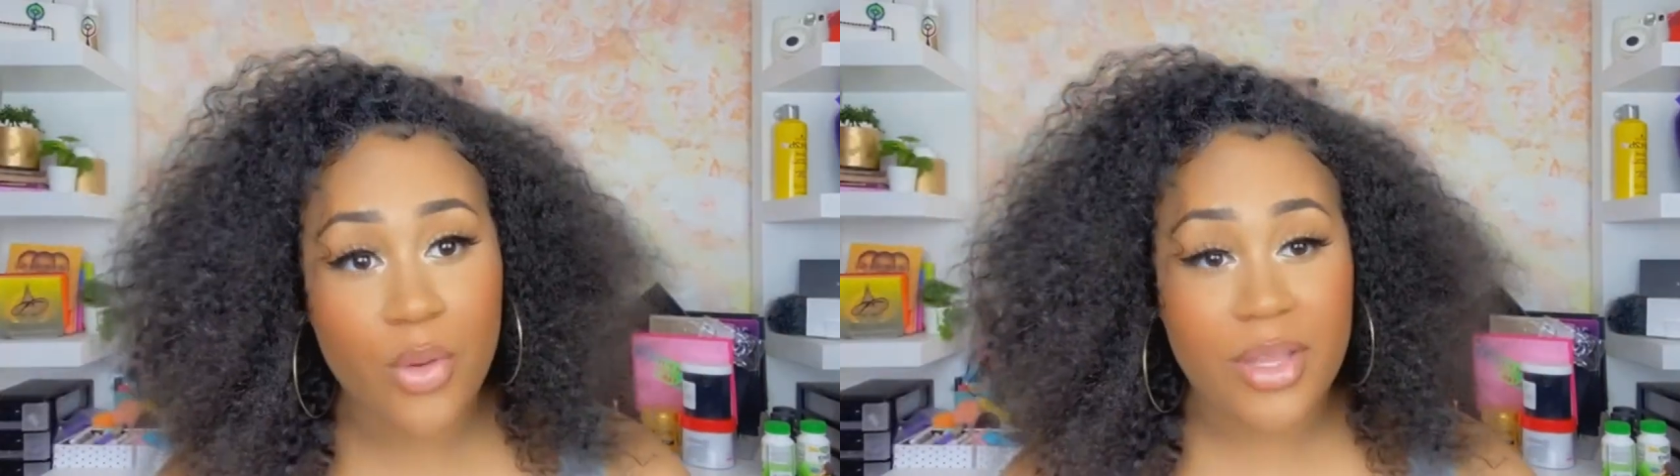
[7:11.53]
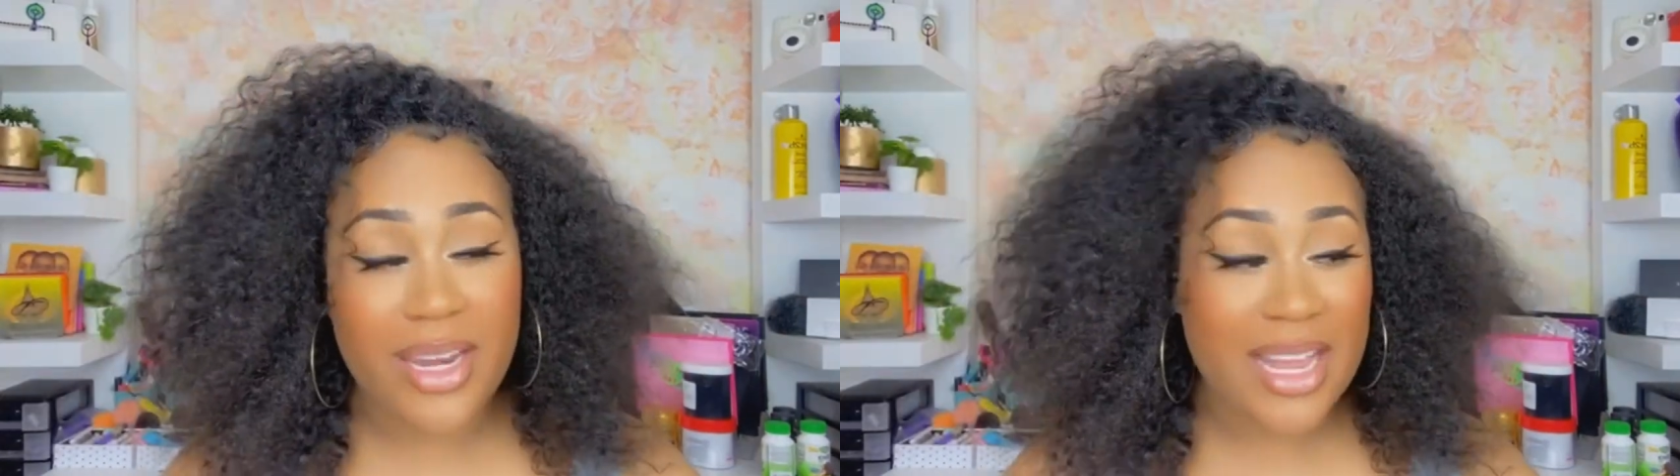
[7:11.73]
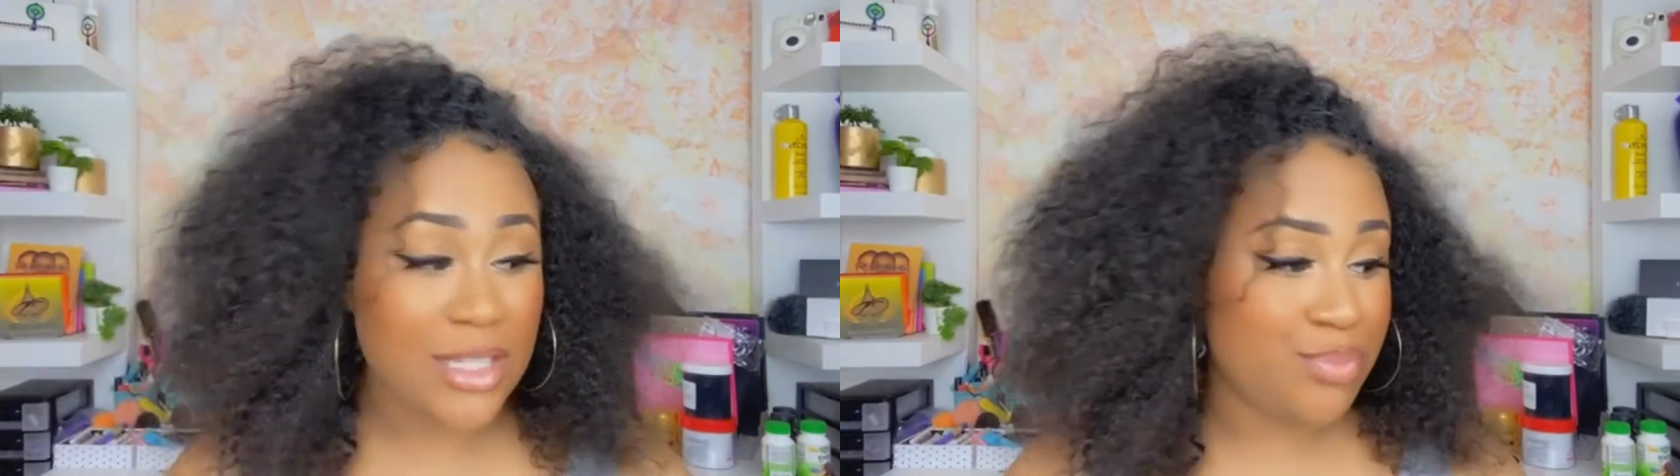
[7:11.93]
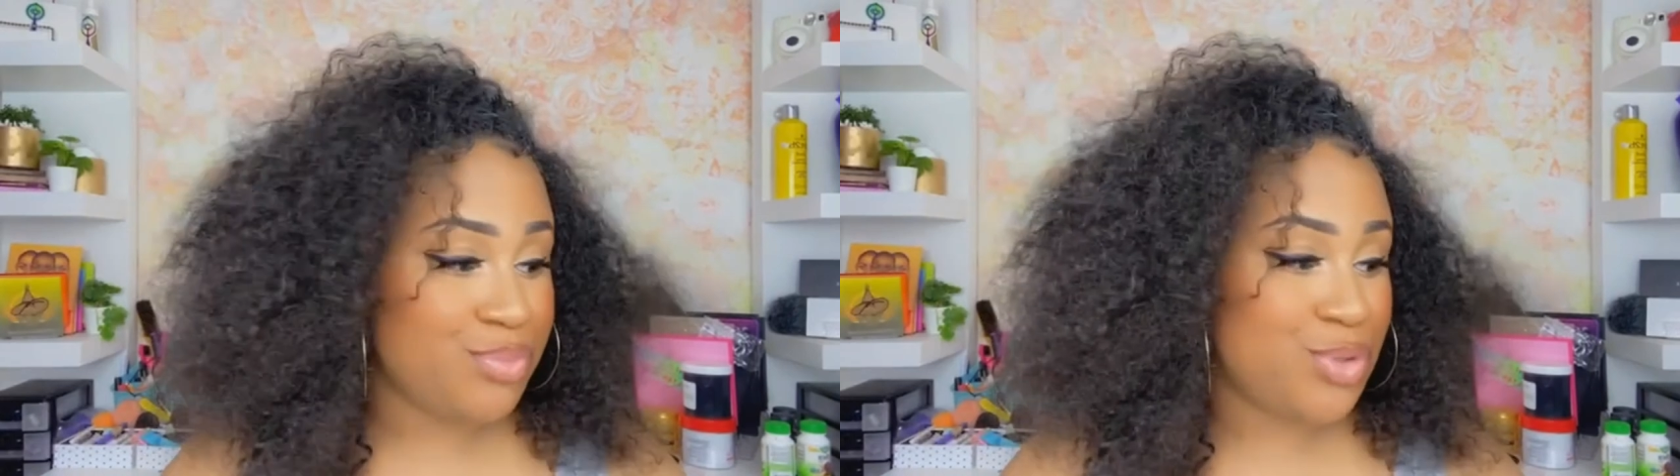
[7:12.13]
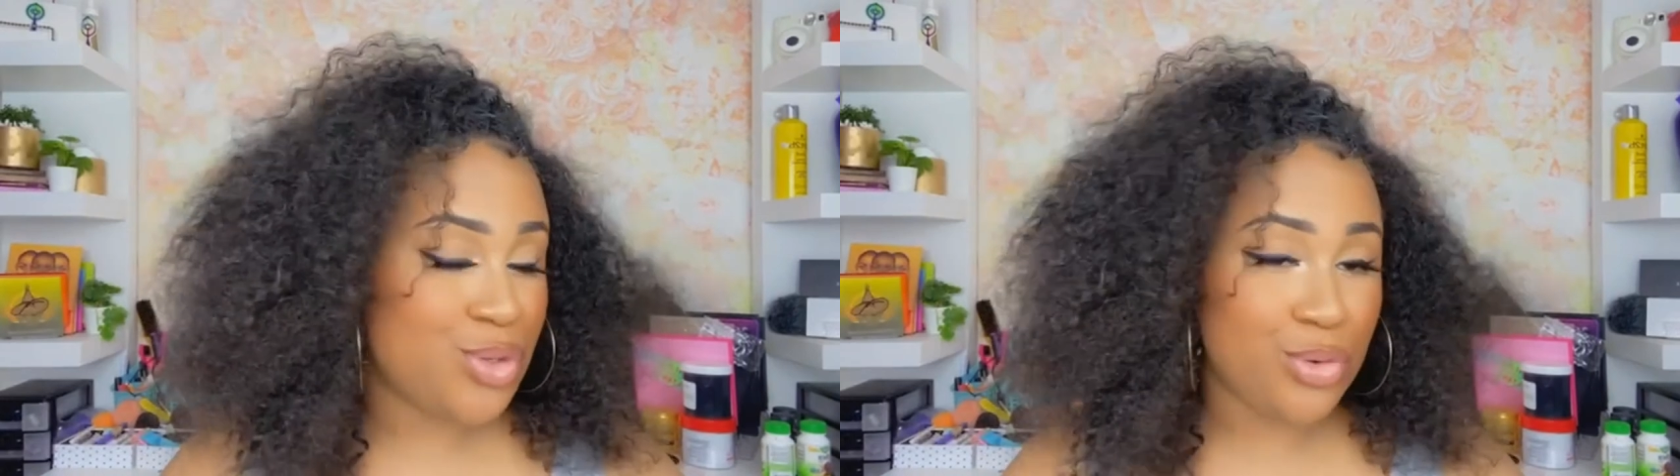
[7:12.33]
the next
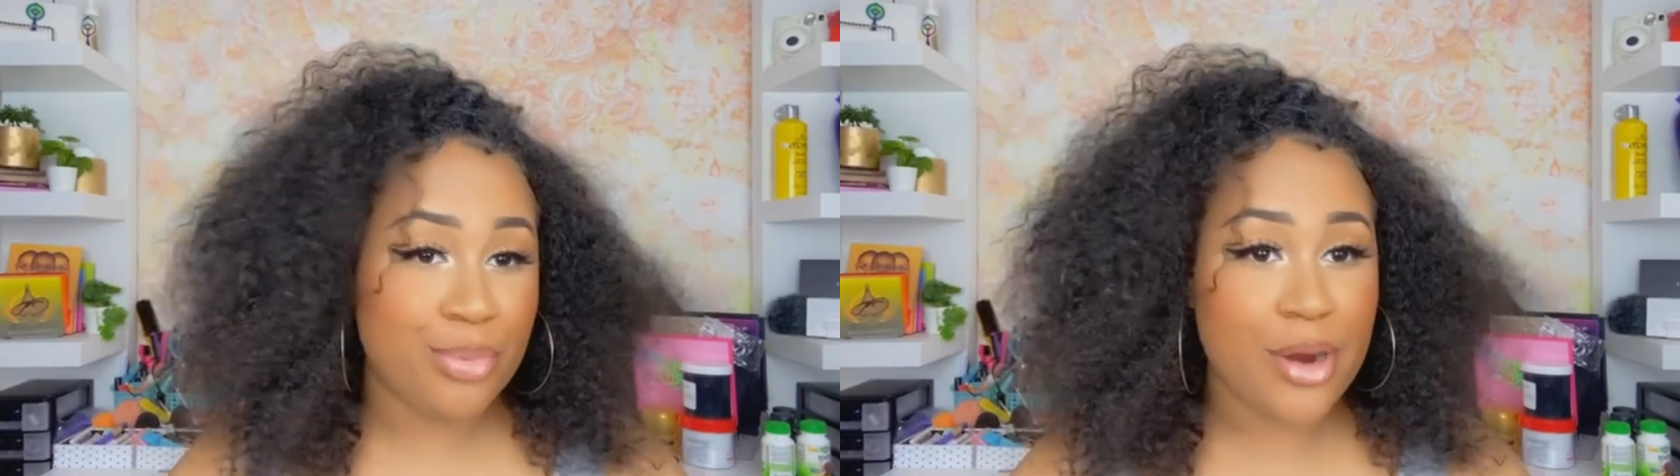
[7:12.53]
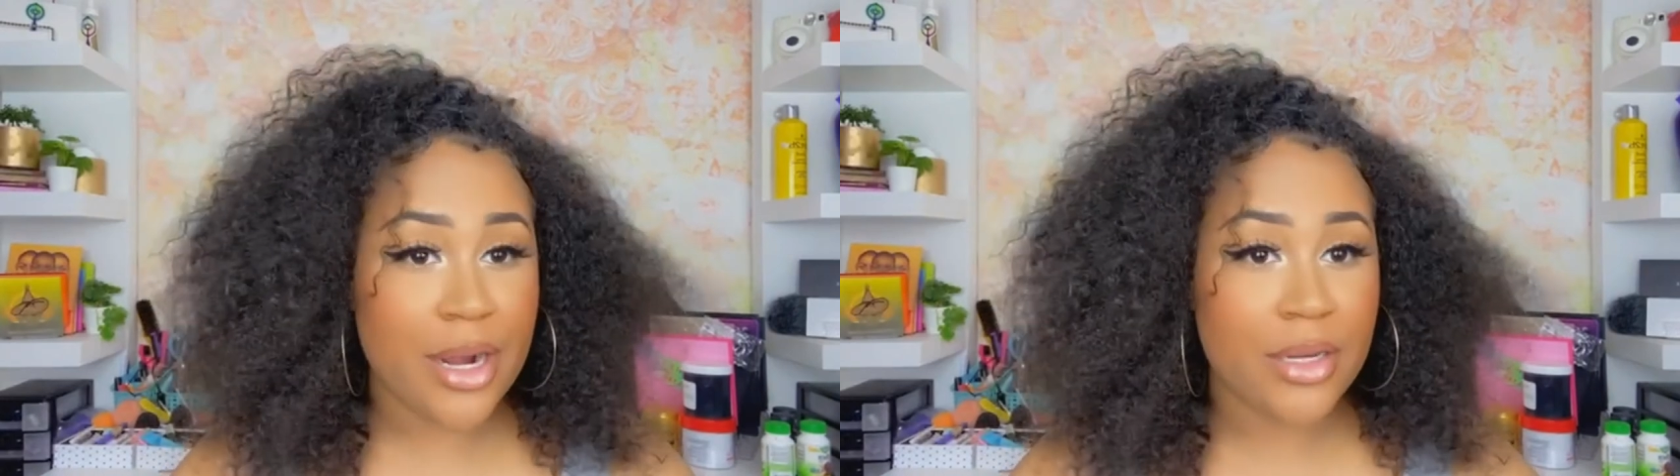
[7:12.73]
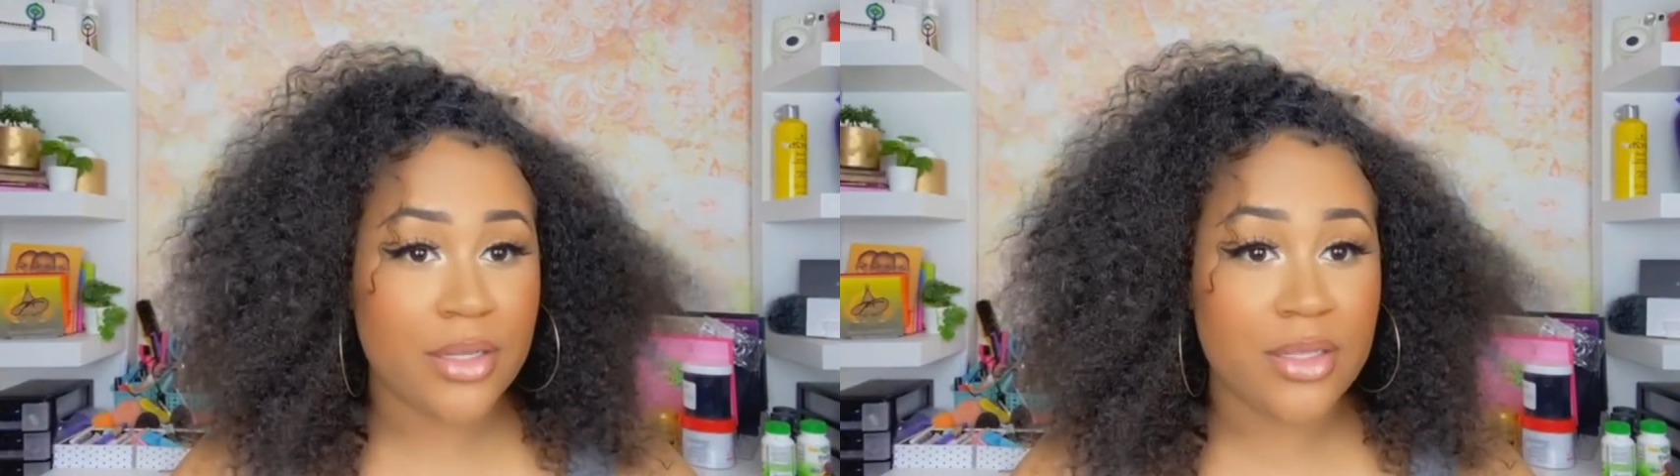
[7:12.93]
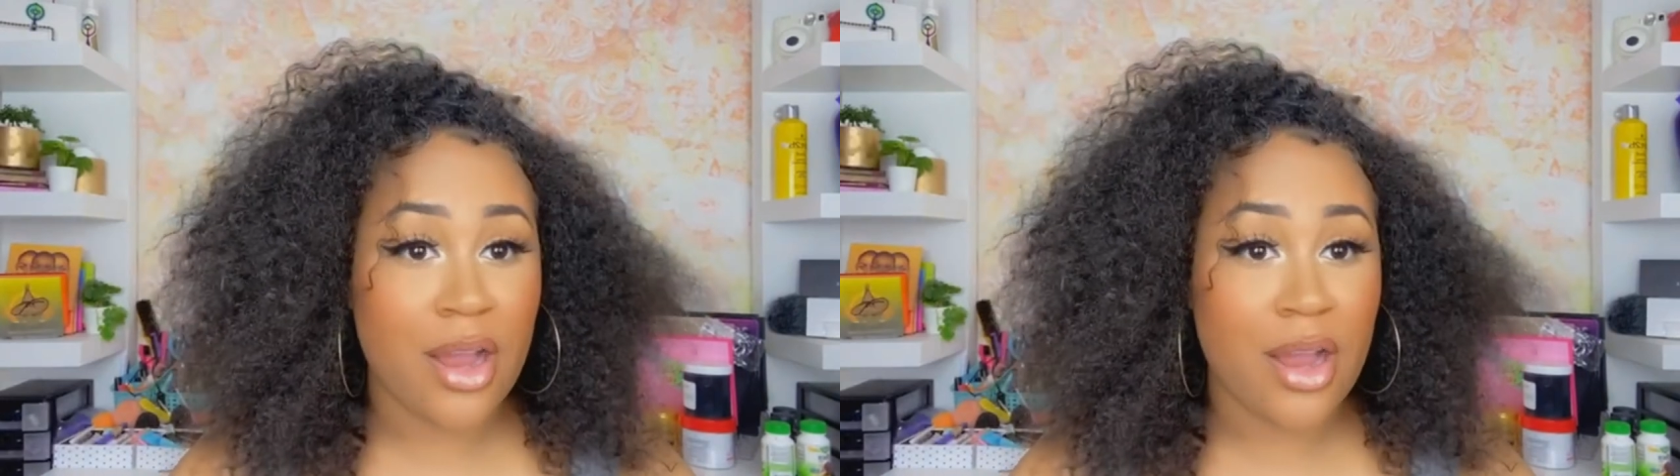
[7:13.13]
two products